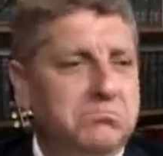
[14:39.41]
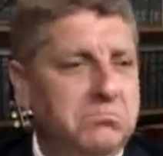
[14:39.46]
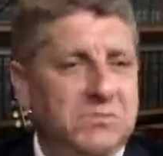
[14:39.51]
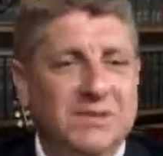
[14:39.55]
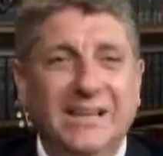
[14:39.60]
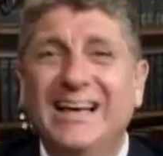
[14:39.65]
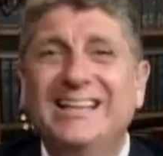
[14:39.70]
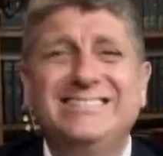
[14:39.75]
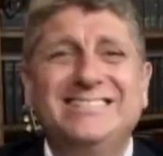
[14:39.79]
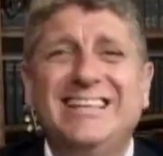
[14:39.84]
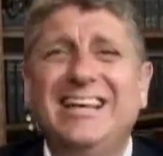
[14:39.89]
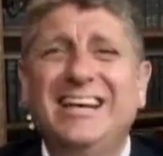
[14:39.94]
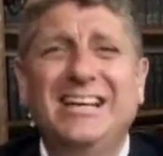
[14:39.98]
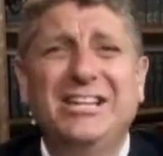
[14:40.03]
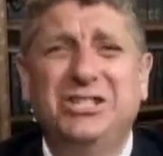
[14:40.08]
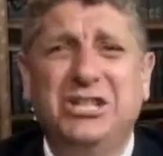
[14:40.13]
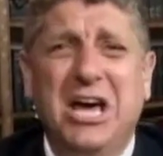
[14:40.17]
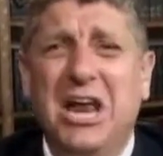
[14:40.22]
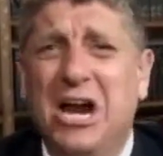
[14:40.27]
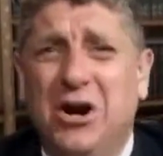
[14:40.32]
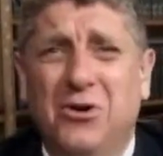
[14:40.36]
less than a
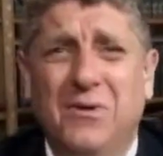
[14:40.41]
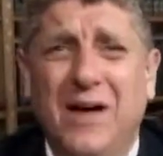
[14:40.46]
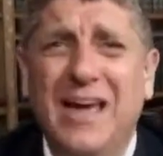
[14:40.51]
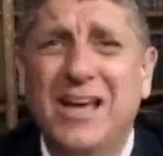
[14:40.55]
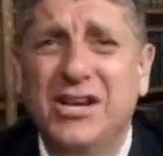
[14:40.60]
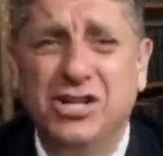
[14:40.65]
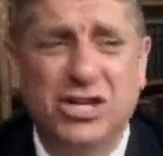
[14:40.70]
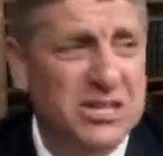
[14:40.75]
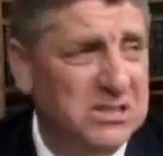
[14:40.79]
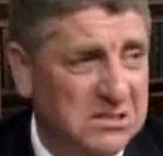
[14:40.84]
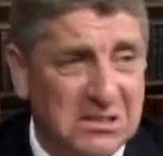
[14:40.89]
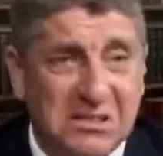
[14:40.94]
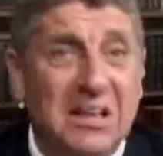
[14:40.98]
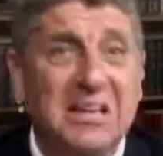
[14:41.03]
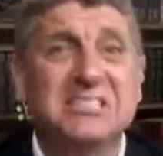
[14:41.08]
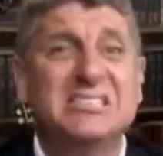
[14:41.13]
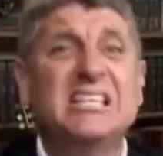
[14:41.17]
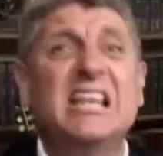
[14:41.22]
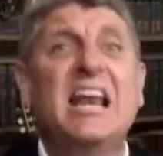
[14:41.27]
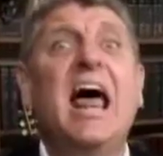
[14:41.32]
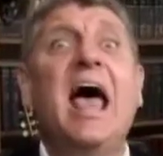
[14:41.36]
generation,
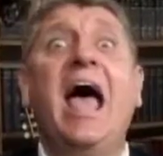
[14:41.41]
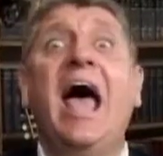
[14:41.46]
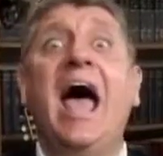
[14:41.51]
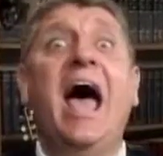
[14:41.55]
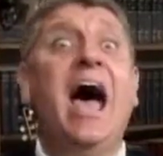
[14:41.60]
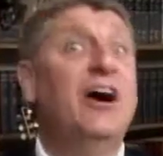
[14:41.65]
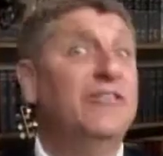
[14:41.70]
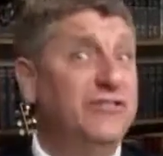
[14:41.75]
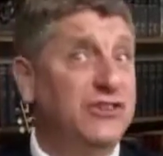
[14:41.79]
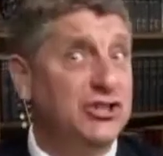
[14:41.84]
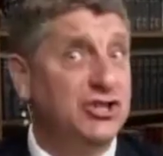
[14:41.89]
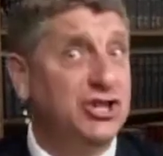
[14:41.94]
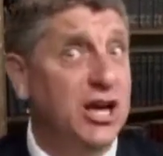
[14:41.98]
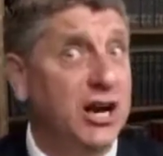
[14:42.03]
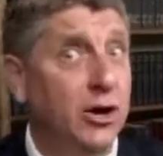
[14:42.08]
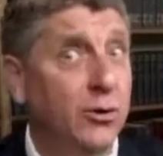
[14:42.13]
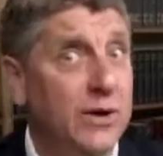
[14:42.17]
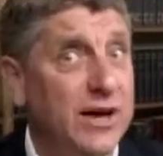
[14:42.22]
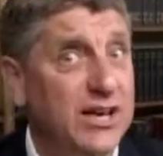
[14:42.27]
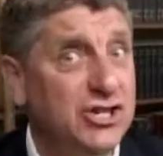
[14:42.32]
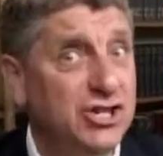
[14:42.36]
less than a half a
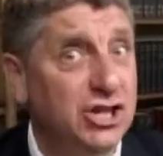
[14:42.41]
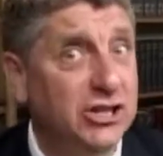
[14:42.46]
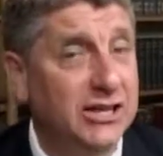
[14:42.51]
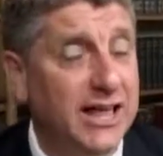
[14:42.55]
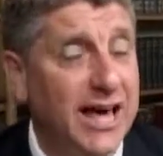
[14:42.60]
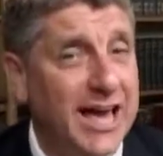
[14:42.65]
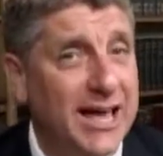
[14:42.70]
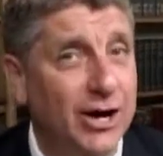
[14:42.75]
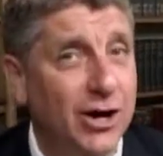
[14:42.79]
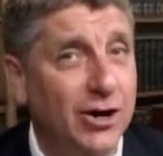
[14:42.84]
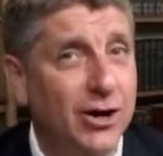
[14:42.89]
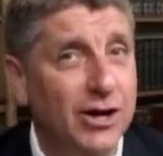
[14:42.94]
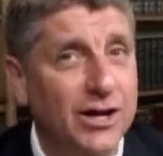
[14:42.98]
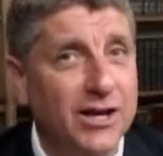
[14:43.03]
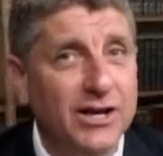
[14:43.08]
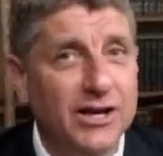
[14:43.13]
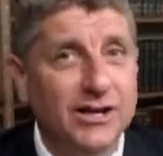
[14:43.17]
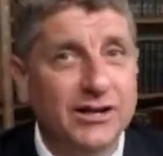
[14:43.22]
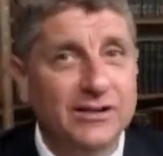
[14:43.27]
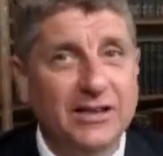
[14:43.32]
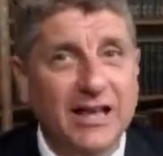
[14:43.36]
generation later,
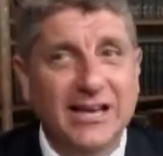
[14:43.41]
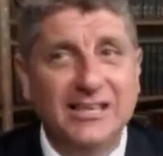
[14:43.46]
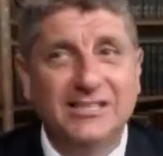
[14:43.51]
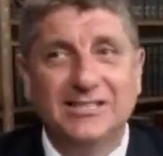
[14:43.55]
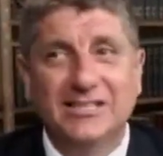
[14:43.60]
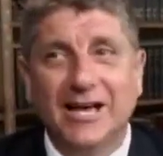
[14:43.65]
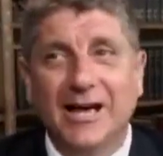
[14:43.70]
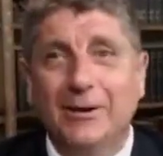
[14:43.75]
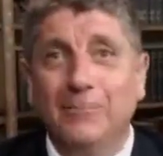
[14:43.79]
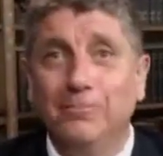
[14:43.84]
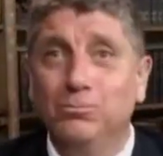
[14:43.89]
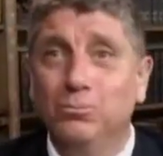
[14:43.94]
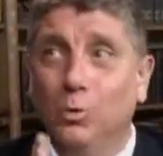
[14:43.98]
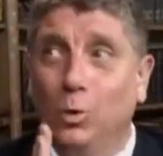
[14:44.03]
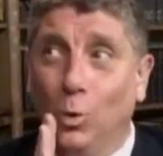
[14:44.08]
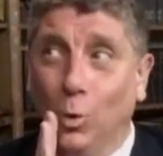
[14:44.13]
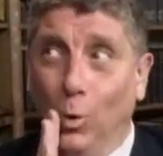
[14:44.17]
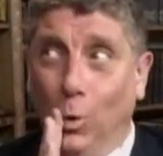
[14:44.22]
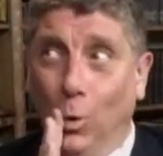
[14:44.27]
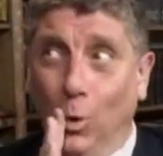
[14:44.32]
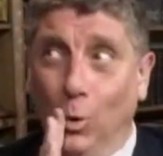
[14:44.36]
they said,
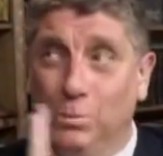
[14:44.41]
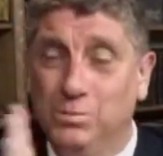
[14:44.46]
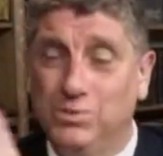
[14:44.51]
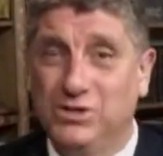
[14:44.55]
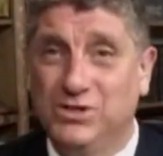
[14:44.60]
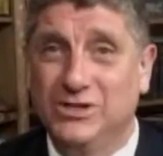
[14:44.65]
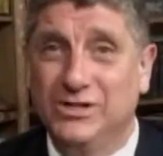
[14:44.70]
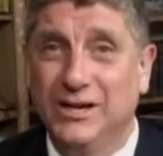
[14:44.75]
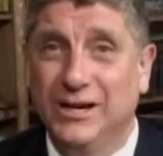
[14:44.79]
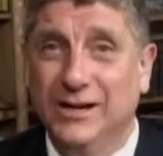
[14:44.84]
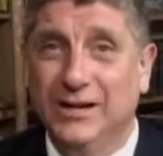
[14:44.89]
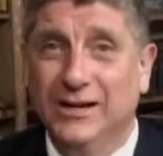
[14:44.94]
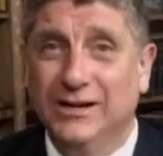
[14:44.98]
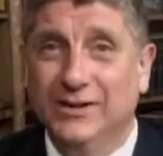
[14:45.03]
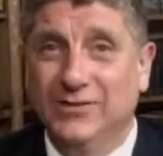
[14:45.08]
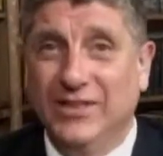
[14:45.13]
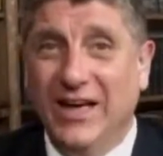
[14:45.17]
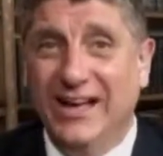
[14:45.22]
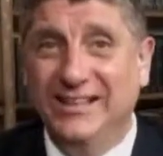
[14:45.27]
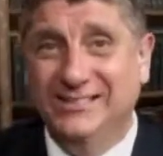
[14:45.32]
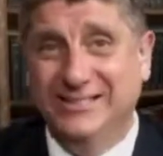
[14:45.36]
oops,
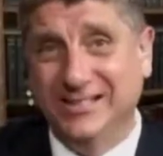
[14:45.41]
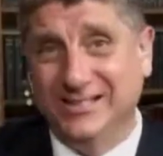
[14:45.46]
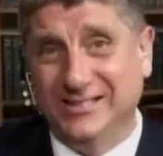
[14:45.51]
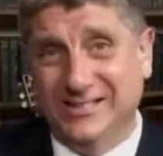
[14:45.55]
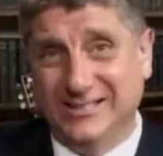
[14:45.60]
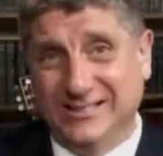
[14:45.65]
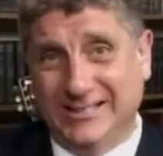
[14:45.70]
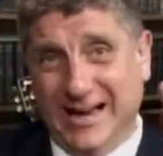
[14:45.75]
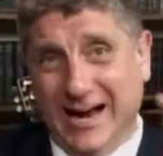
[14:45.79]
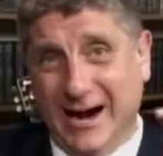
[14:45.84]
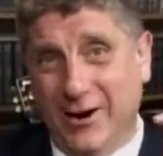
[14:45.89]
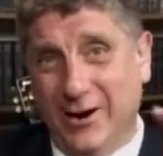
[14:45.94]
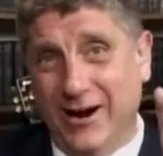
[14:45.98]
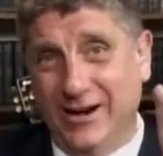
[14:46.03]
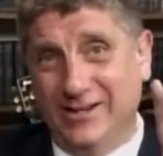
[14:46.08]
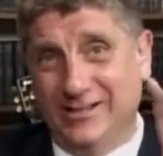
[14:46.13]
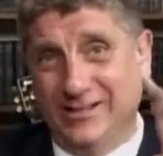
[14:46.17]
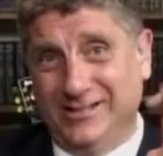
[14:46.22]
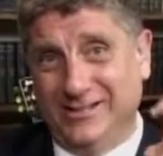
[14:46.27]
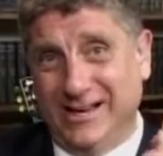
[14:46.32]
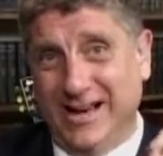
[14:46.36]
that's a stare
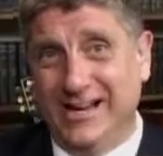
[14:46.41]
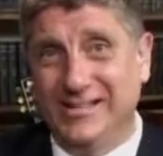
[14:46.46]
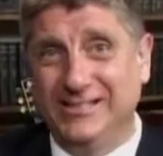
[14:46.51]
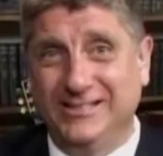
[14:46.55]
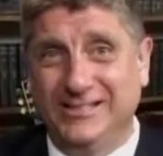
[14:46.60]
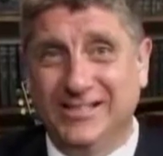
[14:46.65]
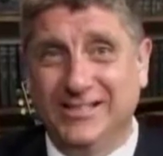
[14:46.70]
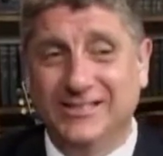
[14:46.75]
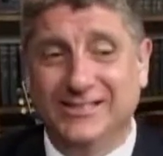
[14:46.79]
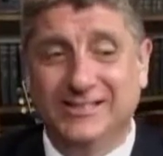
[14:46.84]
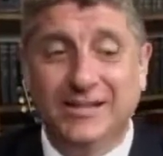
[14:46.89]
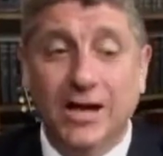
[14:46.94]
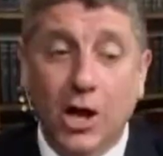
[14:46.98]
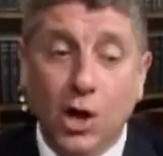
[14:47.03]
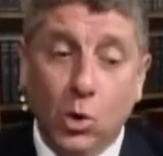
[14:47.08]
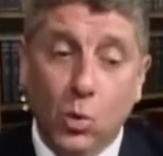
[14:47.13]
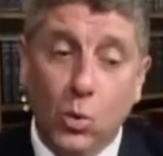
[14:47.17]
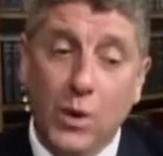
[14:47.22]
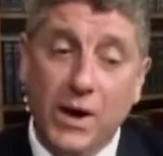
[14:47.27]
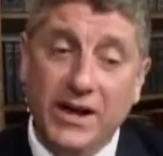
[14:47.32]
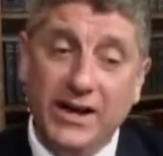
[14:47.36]
decisis
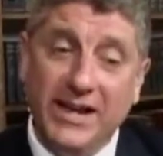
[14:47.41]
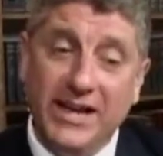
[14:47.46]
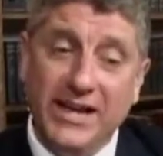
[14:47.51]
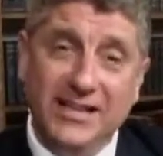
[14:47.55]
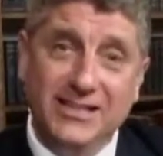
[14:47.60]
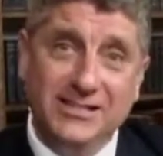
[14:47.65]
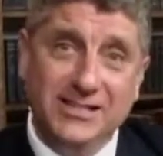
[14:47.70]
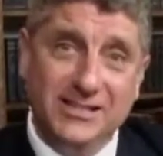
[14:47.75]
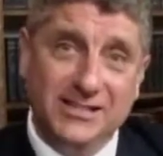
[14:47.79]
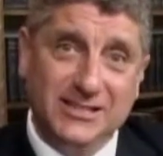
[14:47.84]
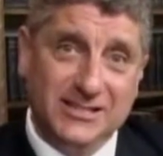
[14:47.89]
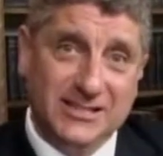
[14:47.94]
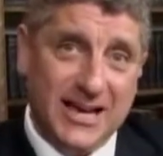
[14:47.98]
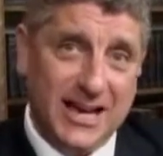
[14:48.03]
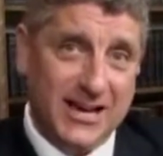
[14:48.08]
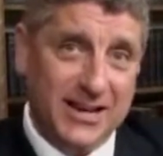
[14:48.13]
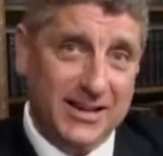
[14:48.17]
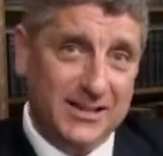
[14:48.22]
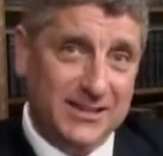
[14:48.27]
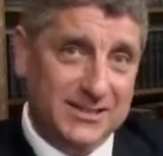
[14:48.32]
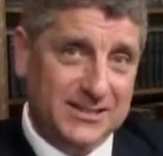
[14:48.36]
we need to
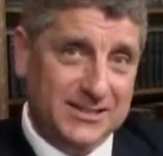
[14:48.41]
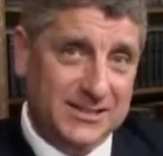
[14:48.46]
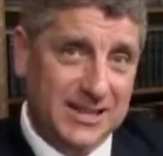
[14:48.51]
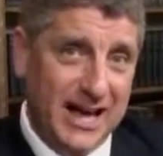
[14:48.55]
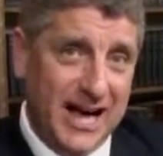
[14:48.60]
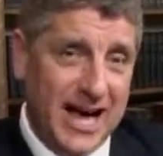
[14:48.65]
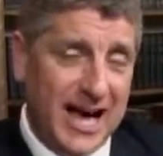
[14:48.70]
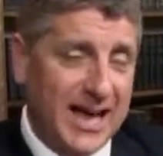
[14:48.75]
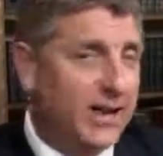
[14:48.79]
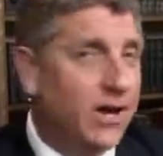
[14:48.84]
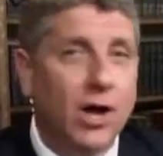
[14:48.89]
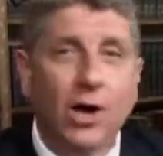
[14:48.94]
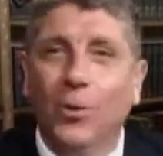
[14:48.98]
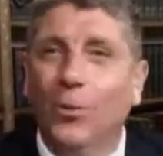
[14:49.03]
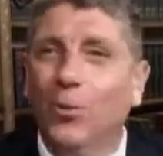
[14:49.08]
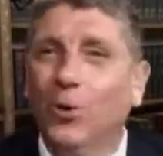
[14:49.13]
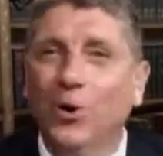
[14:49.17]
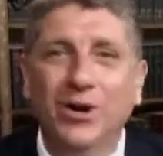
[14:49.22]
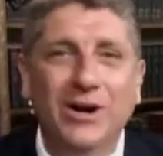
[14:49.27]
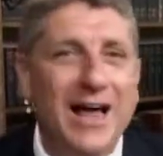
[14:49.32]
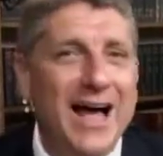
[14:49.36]
set aside.
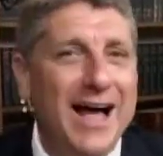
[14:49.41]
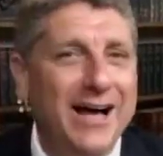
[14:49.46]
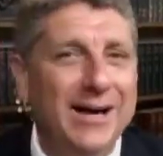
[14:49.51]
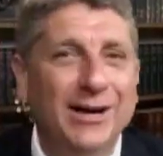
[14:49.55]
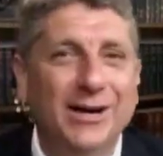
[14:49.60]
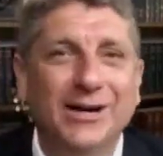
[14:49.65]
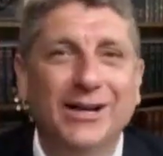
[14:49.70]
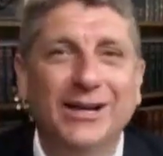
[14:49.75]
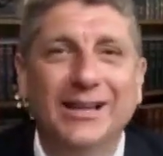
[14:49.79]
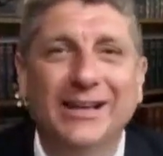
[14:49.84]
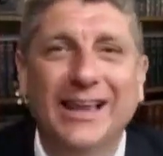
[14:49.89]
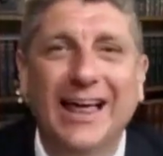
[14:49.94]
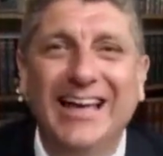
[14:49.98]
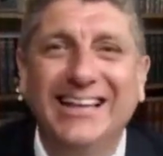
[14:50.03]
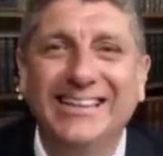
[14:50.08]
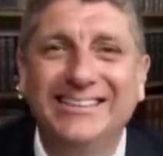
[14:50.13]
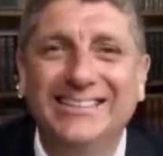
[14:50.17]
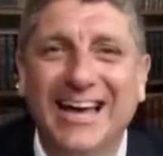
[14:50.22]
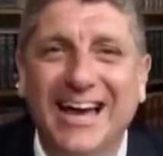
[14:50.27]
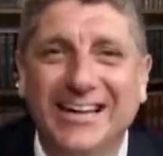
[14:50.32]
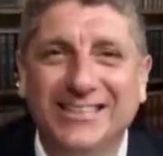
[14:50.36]
We're not going to
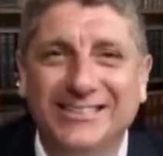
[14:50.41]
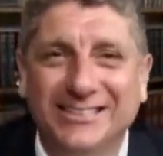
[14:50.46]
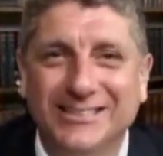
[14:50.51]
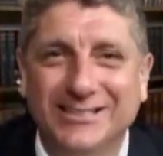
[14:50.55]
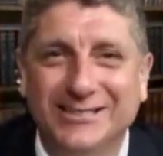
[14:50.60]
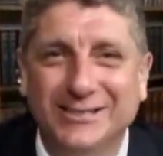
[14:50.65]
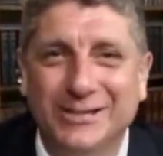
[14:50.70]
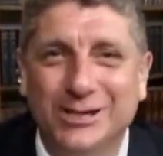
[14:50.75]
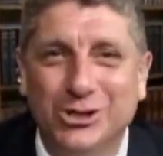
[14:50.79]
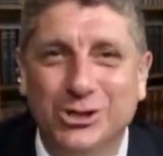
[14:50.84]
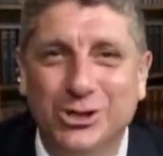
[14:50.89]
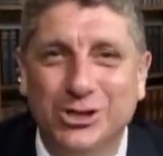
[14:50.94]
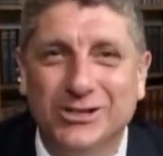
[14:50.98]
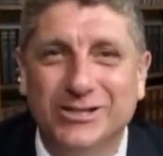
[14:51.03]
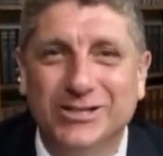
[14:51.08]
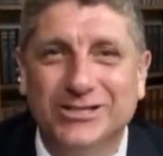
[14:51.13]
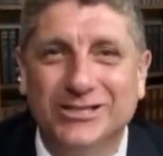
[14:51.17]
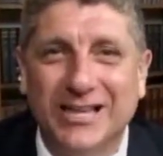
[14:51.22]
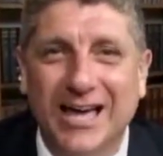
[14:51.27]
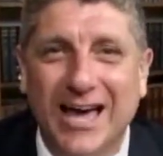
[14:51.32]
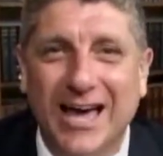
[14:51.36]
let that decision
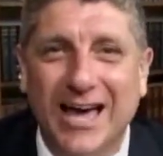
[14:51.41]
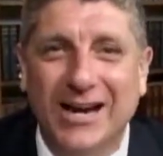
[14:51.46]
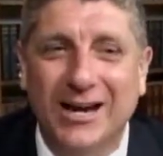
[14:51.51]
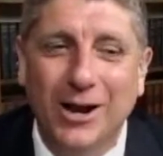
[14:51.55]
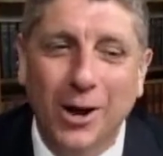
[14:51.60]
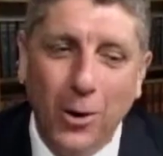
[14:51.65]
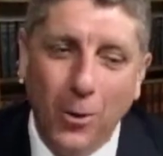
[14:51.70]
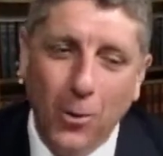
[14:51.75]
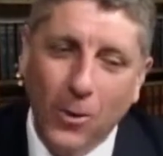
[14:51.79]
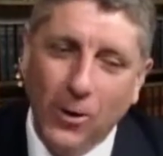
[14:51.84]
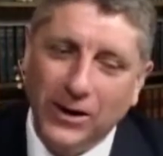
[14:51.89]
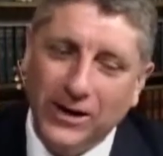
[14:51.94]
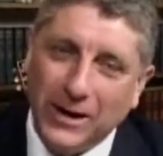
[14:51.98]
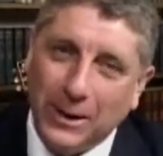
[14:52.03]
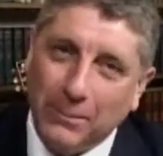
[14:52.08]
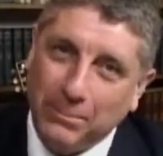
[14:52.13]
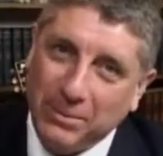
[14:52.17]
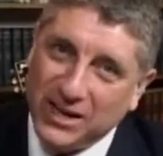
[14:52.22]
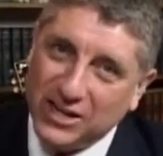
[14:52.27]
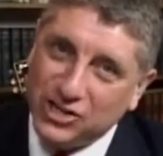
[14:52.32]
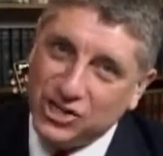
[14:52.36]
stand. We're going to
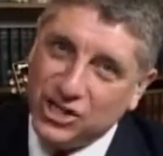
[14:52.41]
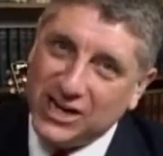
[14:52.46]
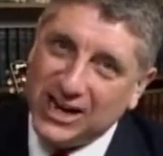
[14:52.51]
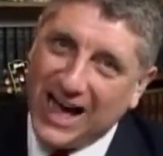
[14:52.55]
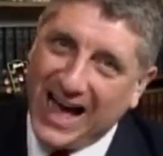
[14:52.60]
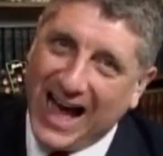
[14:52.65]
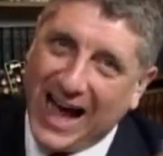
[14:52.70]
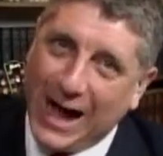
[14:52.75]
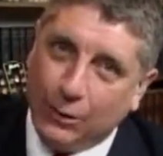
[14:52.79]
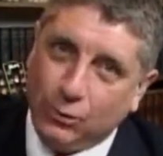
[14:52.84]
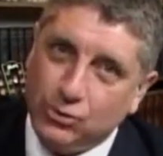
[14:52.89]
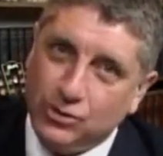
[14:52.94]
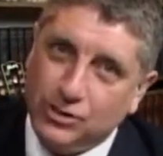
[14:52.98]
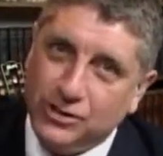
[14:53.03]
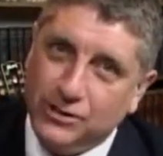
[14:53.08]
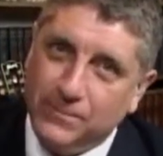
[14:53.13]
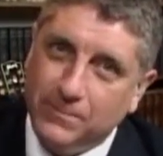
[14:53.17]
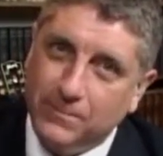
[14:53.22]
pitch it out.